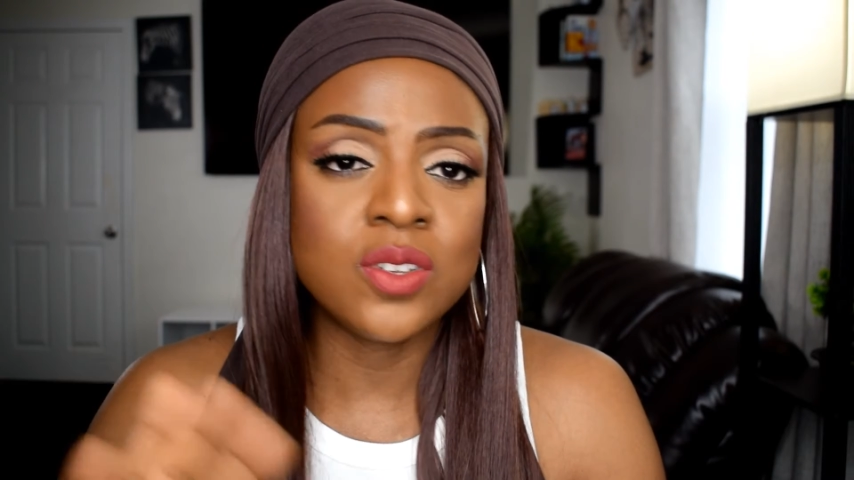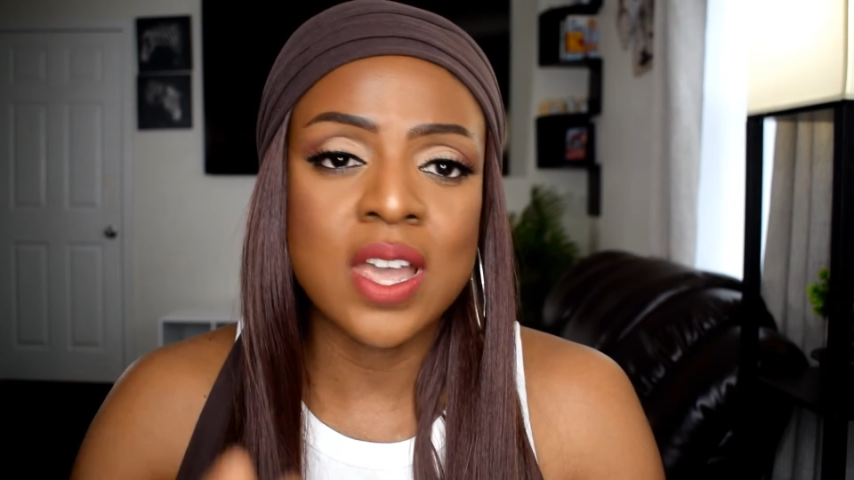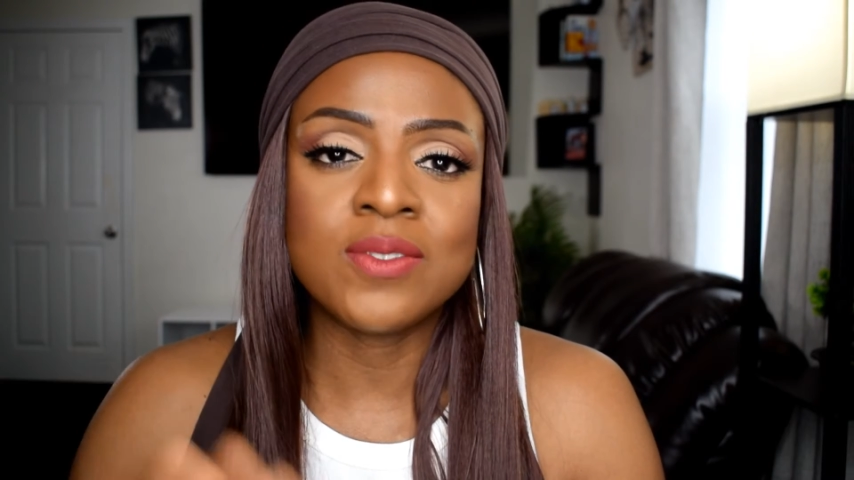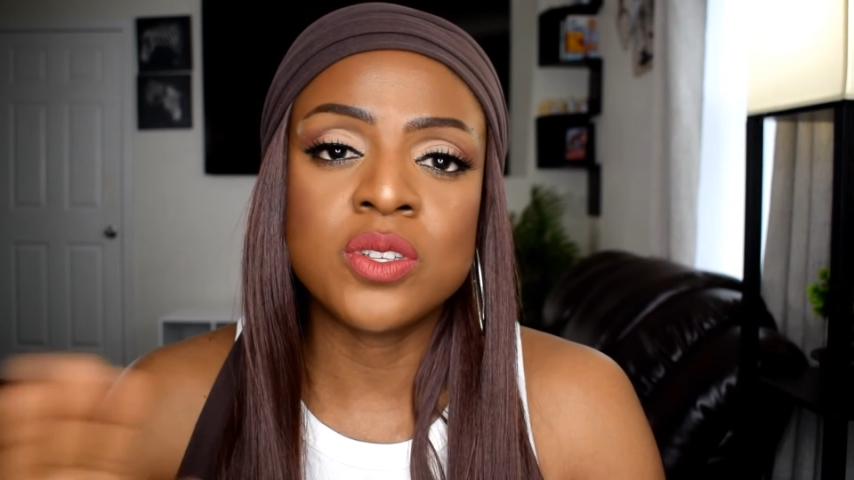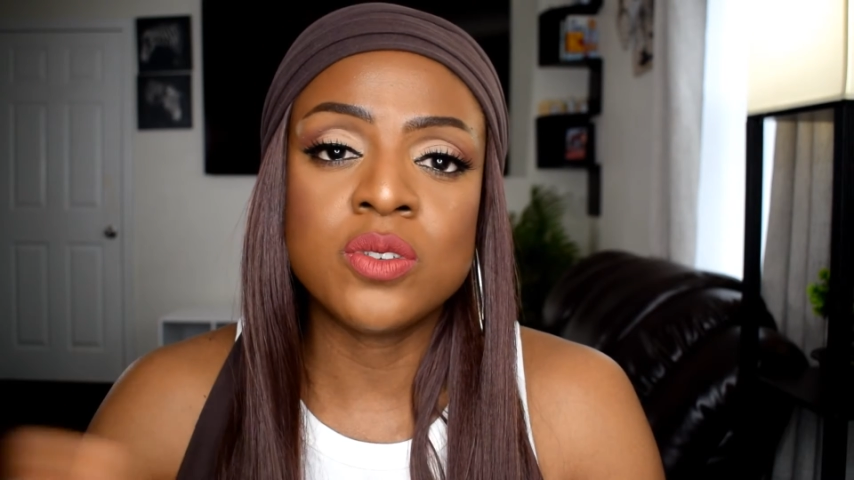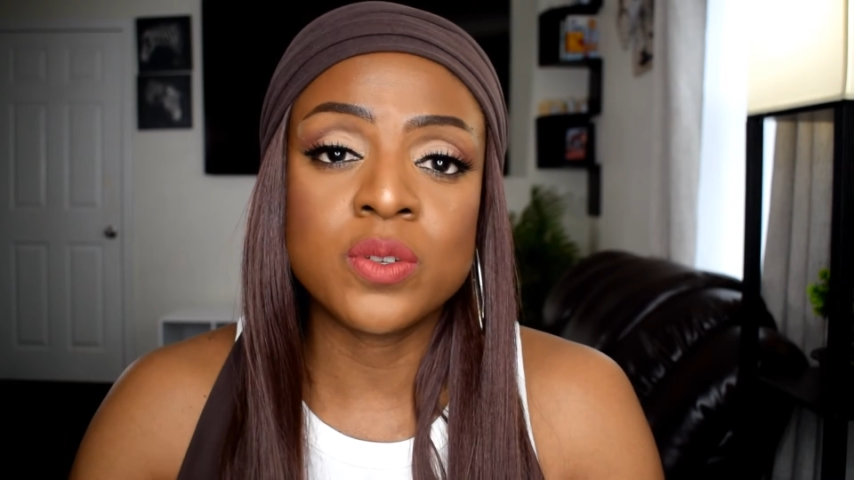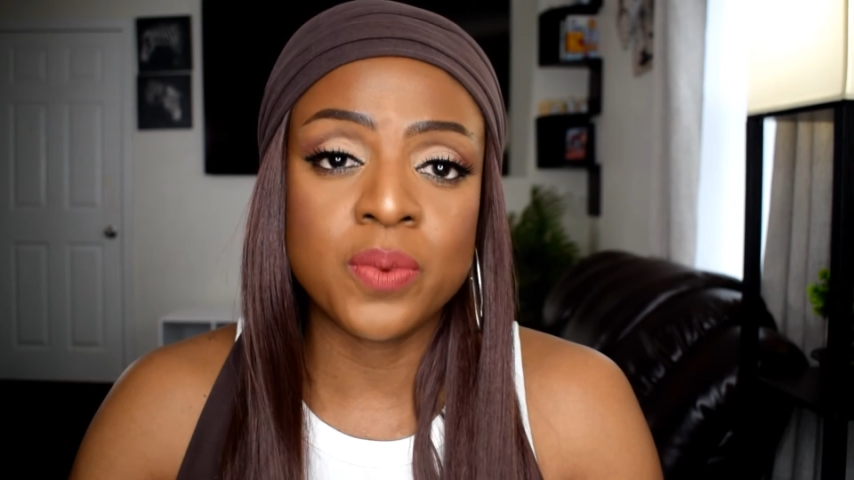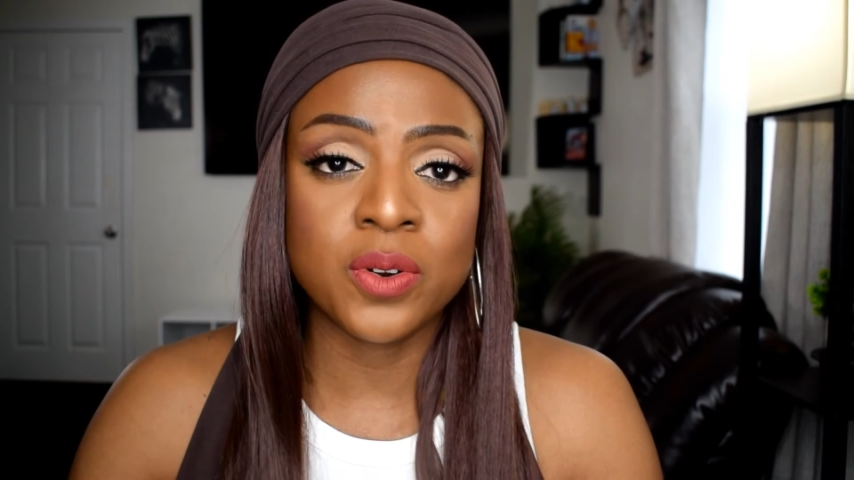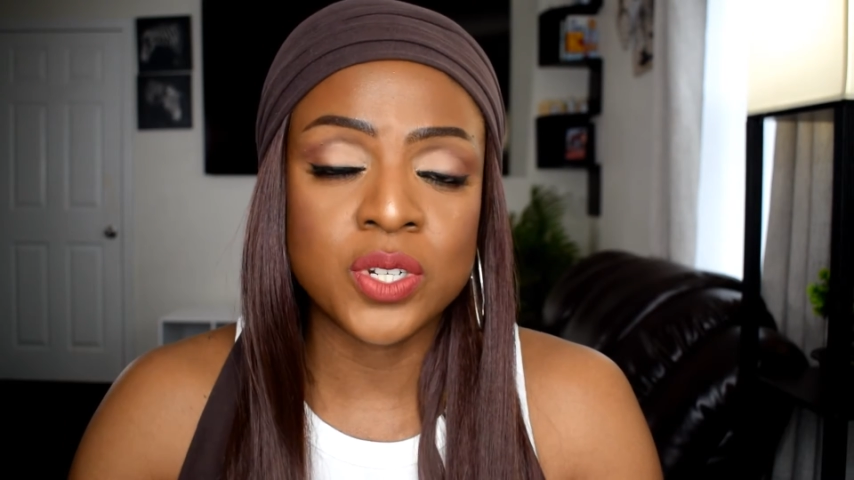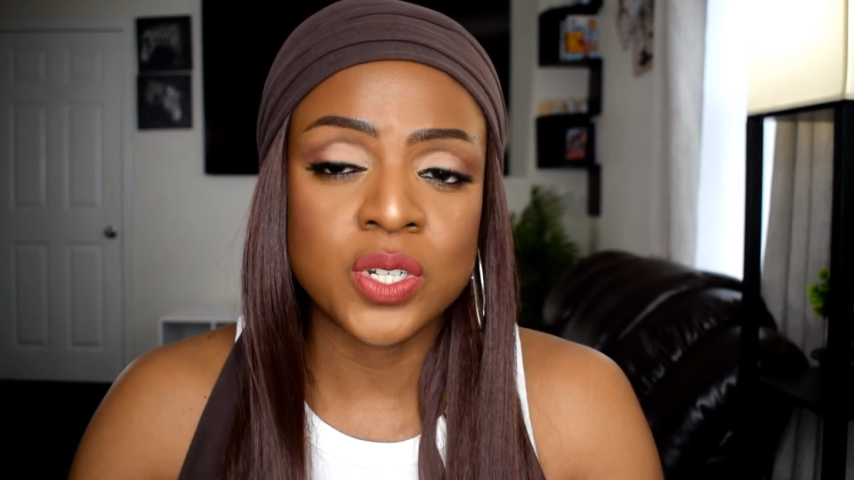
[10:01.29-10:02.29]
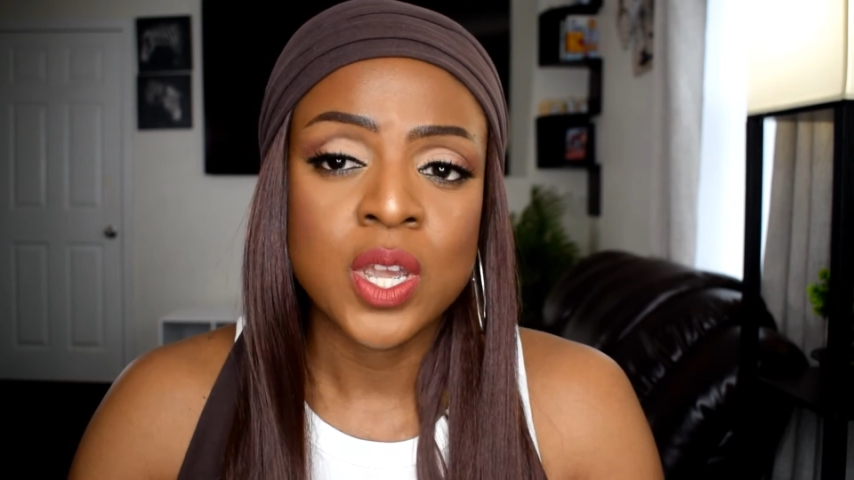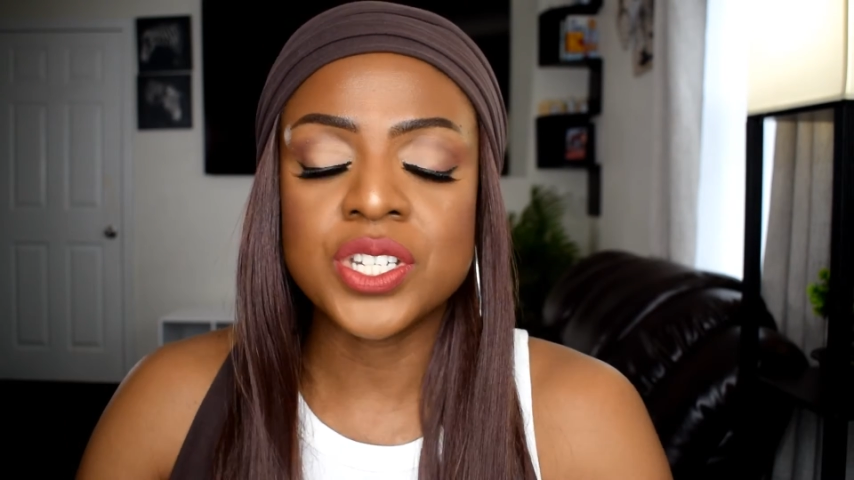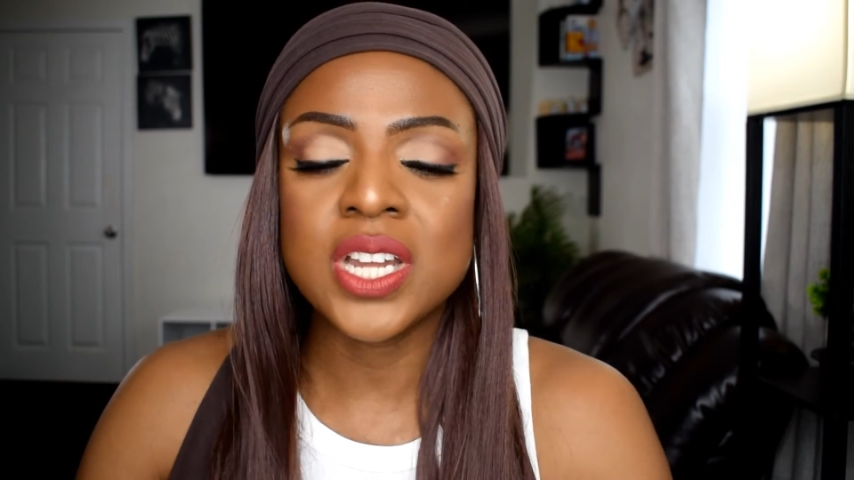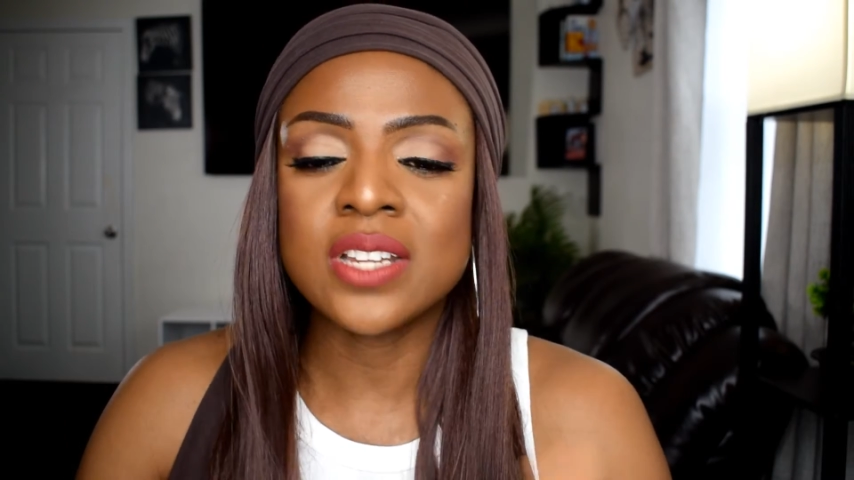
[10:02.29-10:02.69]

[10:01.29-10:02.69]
you have to use a brush. Now